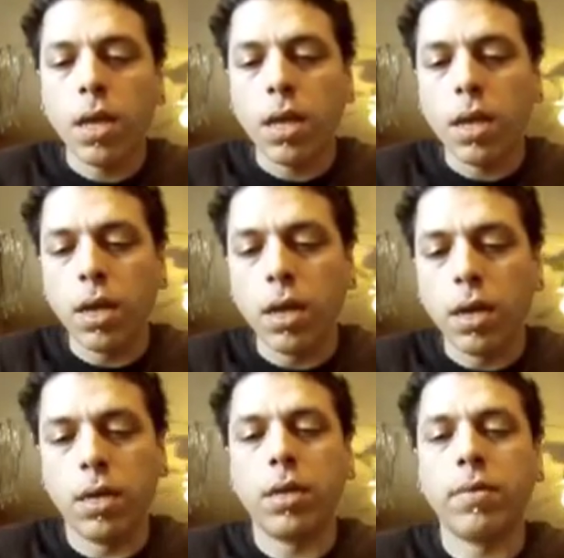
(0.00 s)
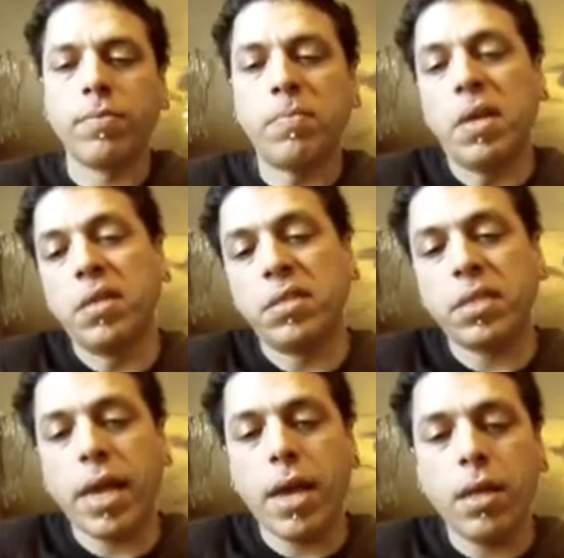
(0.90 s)
And in
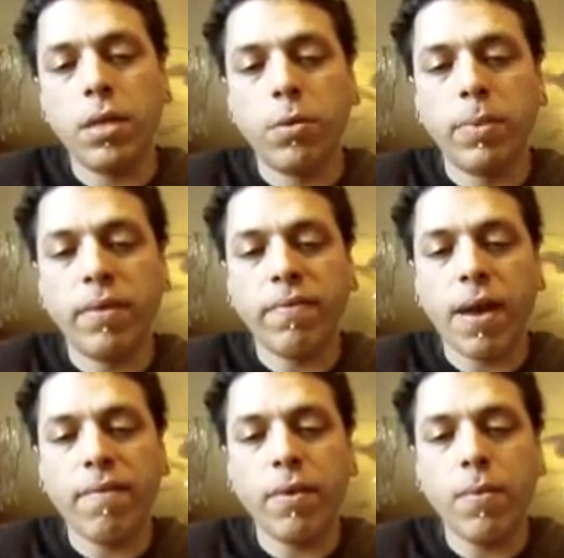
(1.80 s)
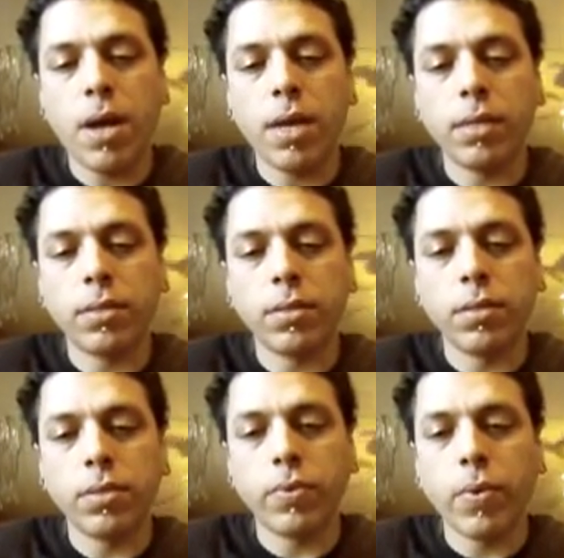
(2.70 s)
scale, it'll be 5 feet wide. So
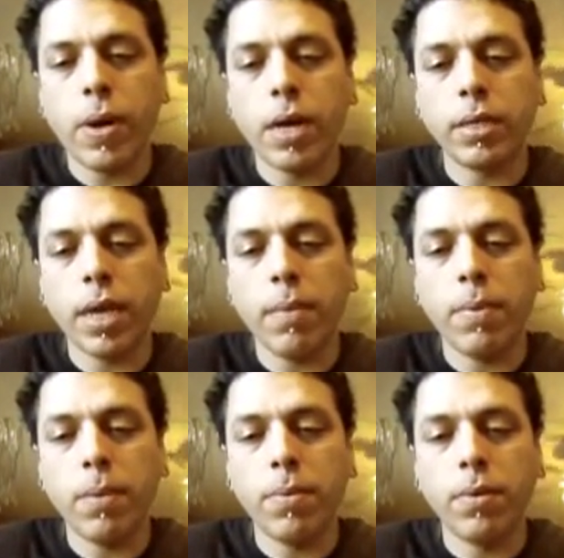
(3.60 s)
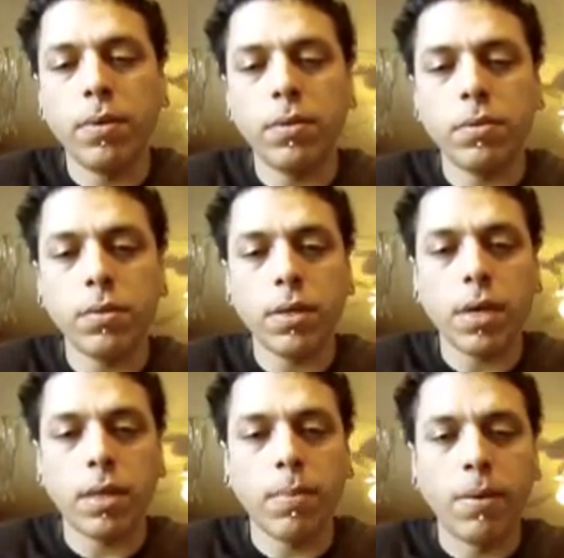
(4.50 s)
this requires 8 people
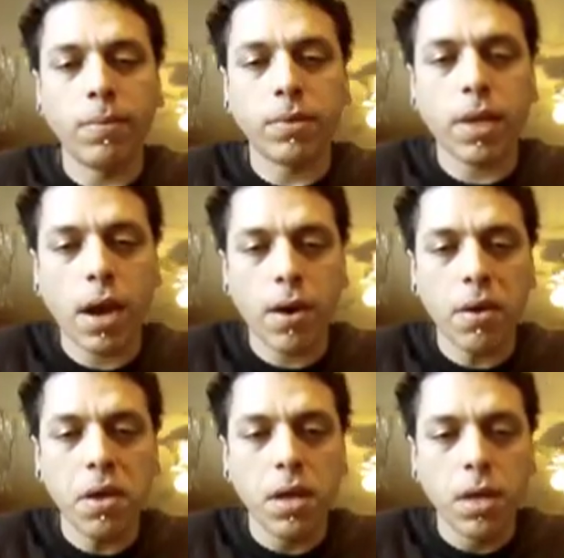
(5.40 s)
at the minimum to carry.